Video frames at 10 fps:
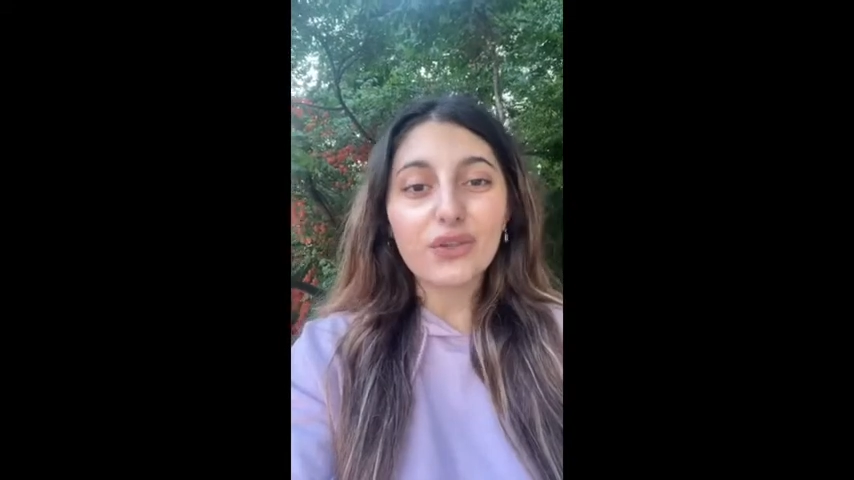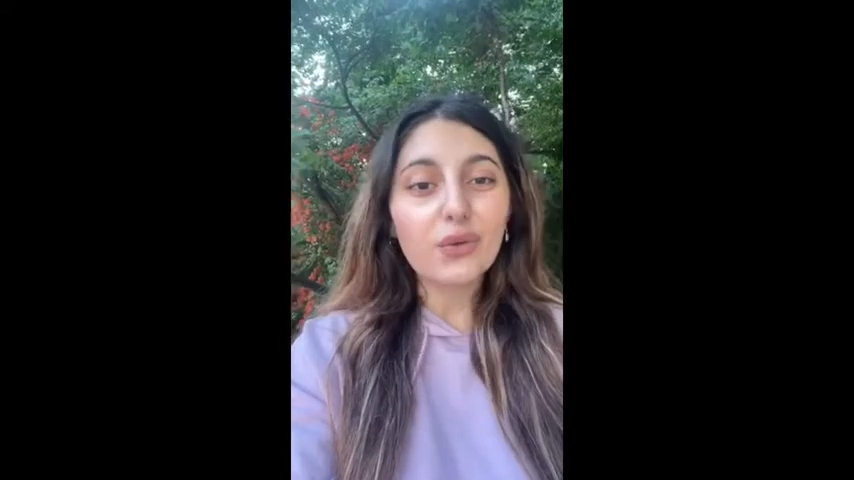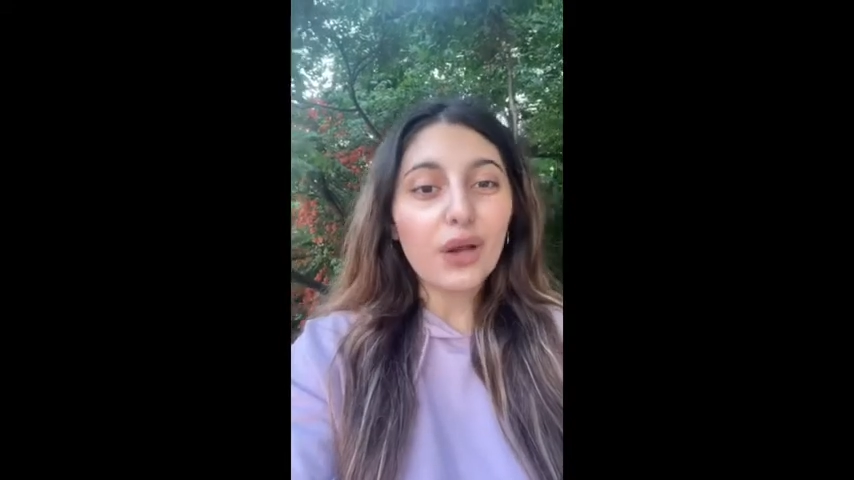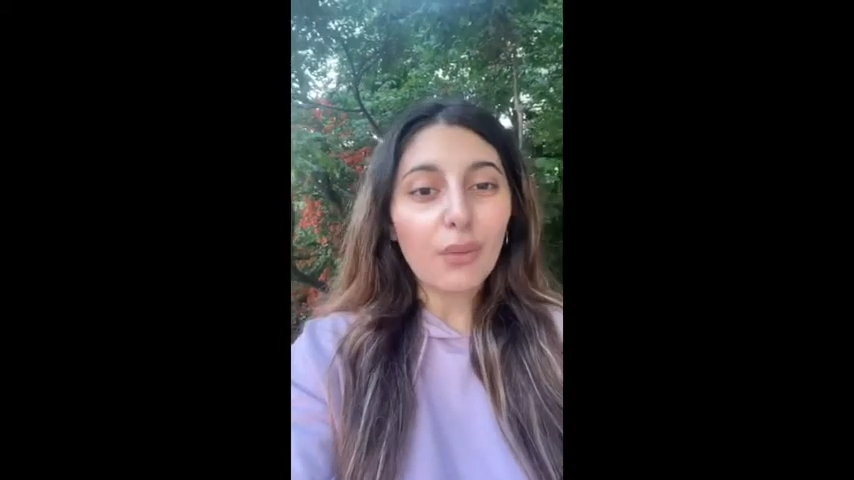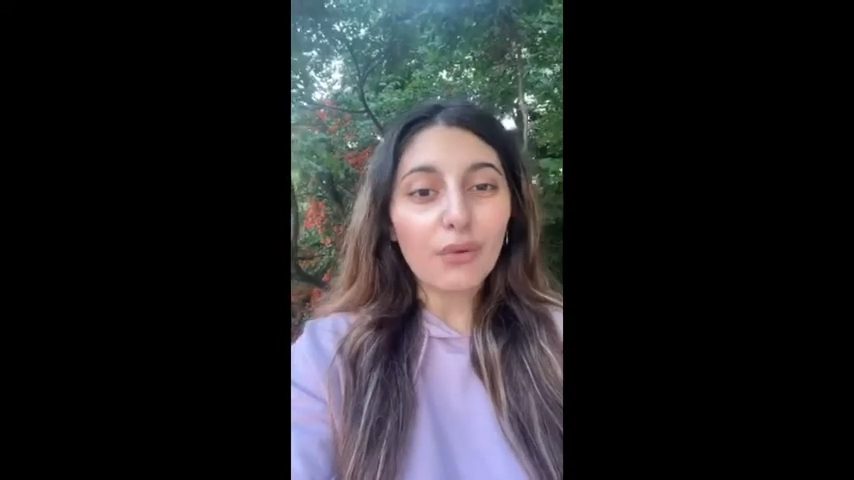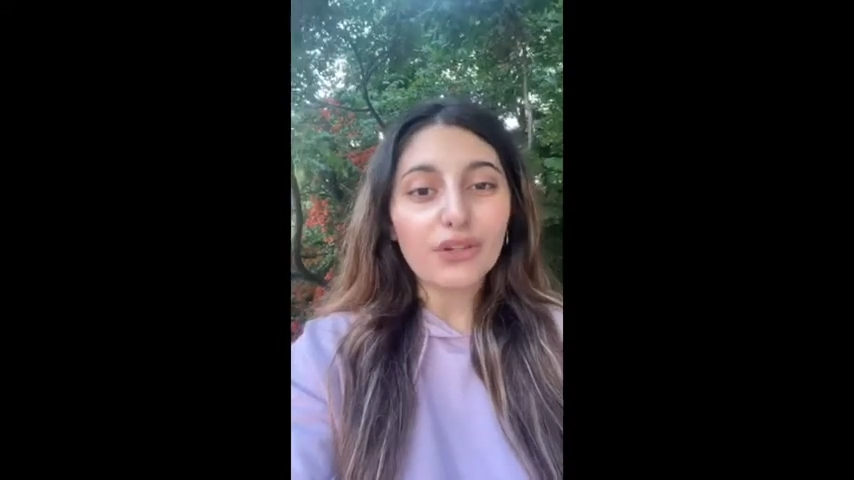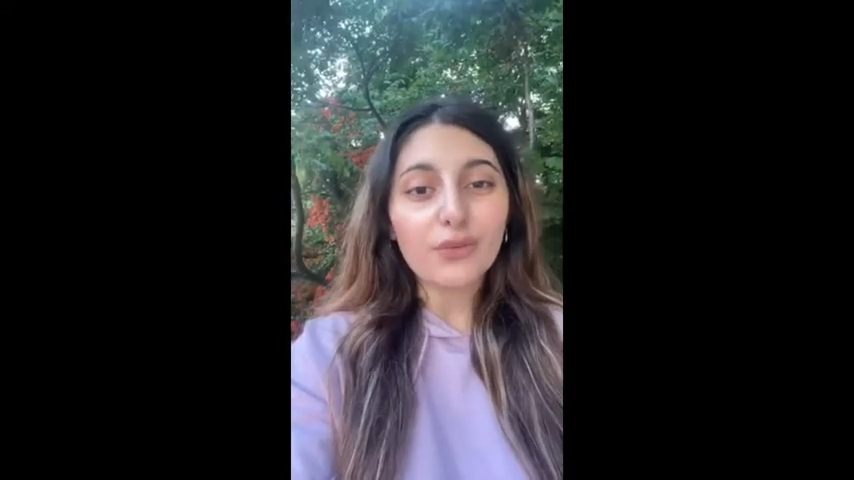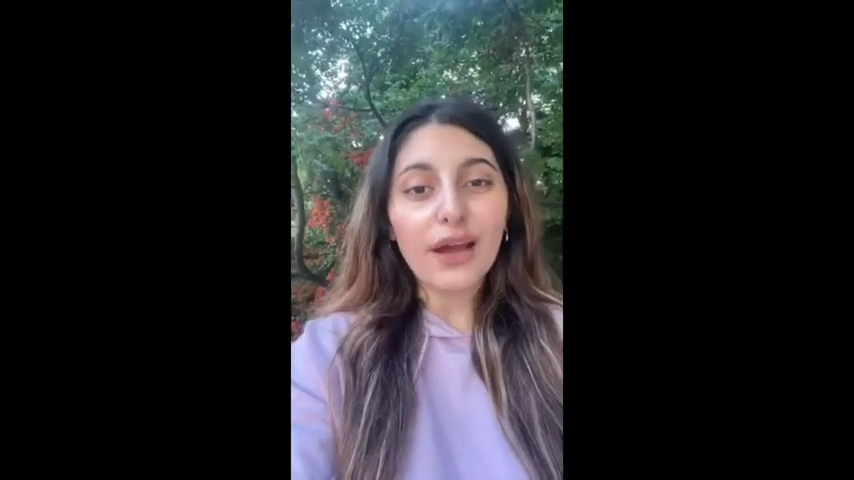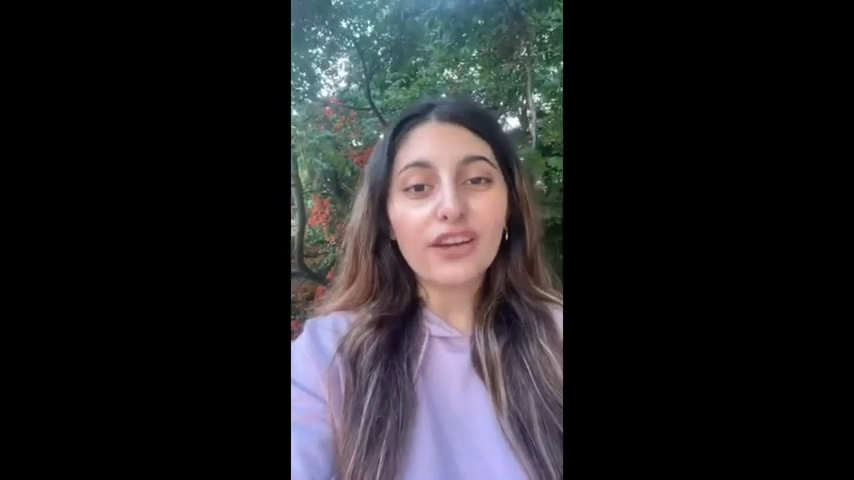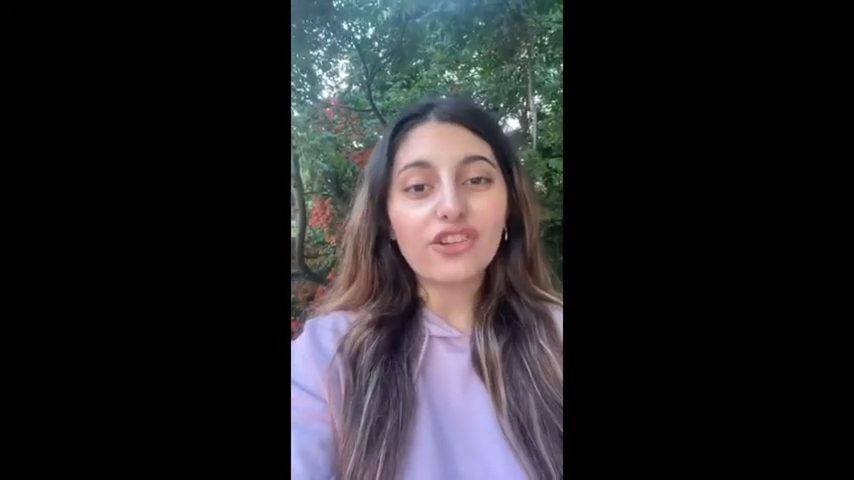cucumbers,
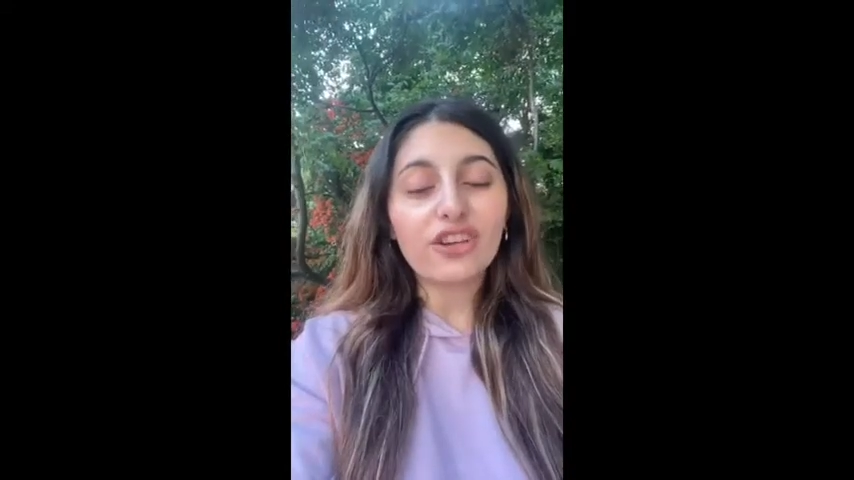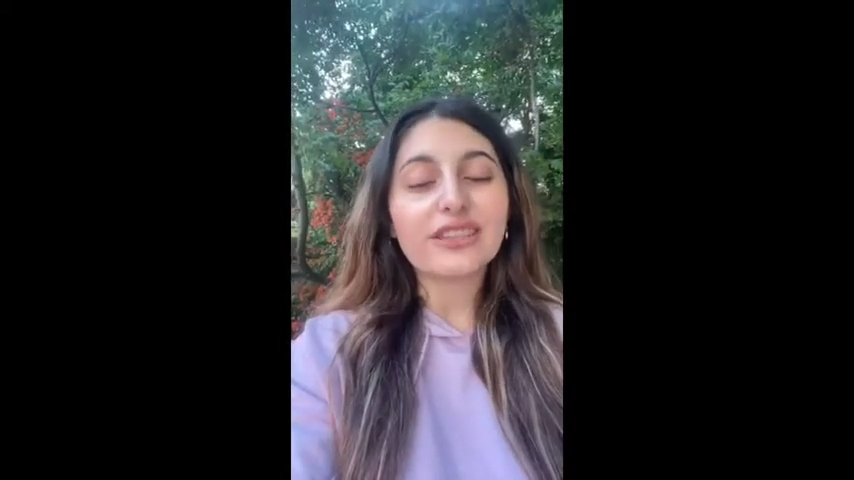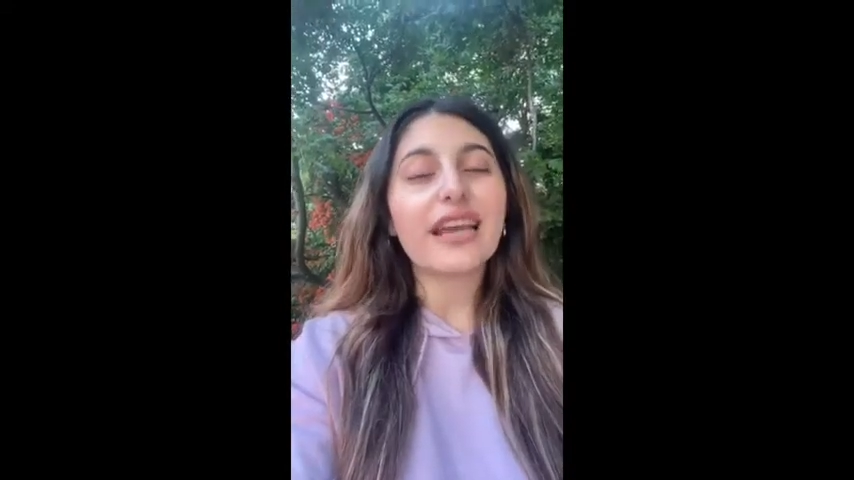radishes,